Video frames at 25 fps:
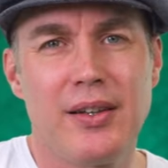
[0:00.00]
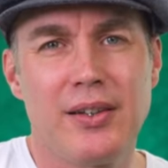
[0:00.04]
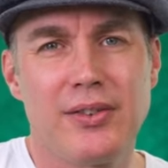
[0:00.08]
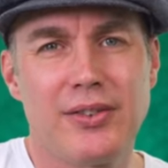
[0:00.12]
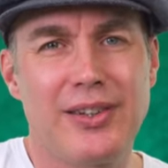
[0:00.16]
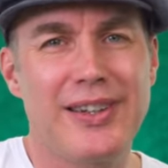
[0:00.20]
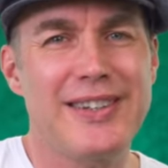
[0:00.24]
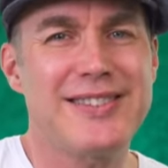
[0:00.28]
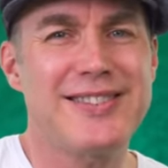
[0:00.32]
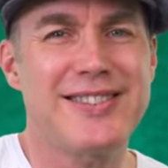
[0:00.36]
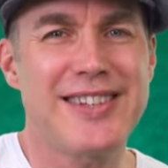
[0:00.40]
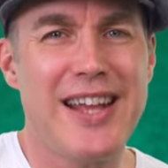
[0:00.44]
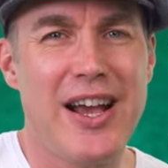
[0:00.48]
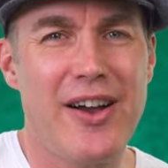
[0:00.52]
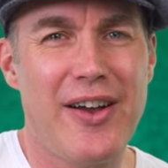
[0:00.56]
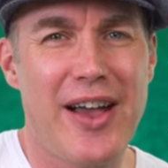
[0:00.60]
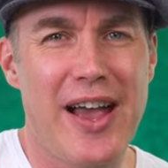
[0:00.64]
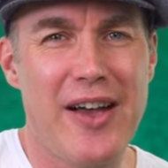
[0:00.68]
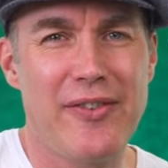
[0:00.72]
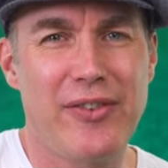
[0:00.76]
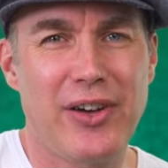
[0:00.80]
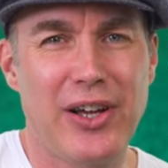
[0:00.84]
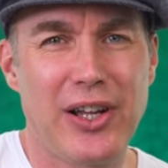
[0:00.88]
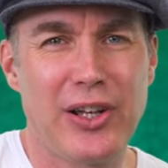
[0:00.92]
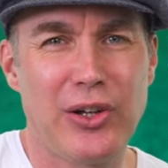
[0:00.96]
So let's now
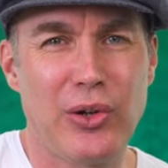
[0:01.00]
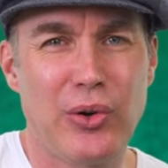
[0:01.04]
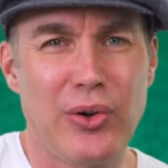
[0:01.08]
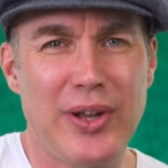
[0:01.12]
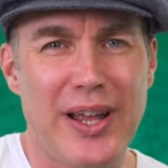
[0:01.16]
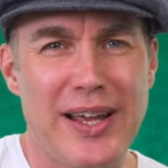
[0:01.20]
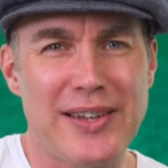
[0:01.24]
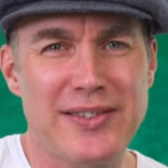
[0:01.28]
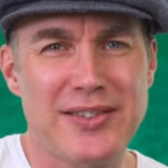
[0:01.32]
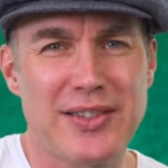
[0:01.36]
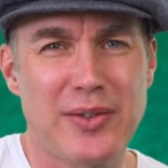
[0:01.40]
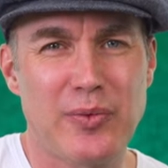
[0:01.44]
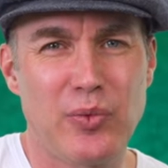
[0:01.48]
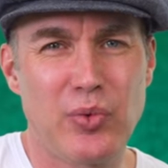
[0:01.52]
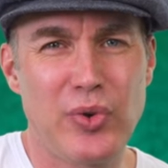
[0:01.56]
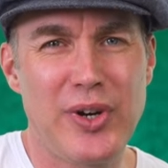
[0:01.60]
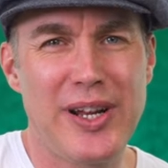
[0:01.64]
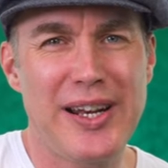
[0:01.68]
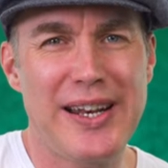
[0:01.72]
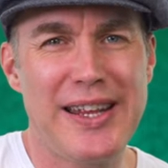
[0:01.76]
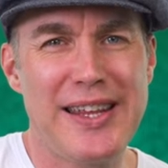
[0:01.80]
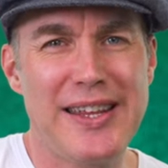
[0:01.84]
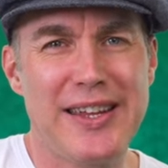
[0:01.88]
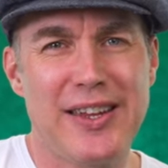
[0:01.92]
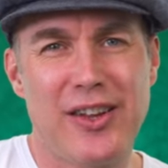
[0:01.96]
have a look at some
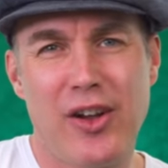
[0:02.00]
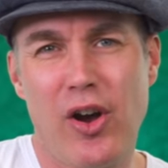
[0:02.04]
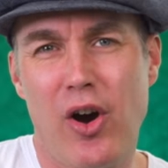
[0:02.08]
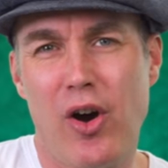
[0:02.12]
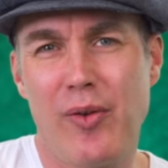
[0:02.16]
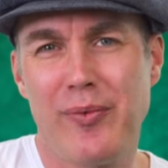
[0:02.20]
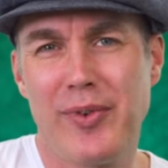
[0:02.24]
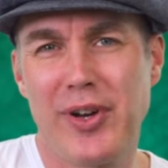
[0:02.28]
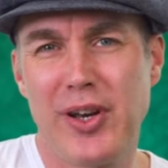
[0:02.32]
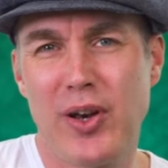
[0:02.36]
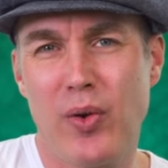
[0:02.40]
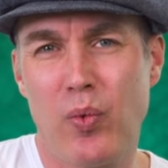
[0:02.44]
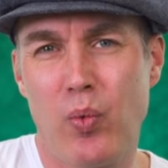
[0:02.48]
really common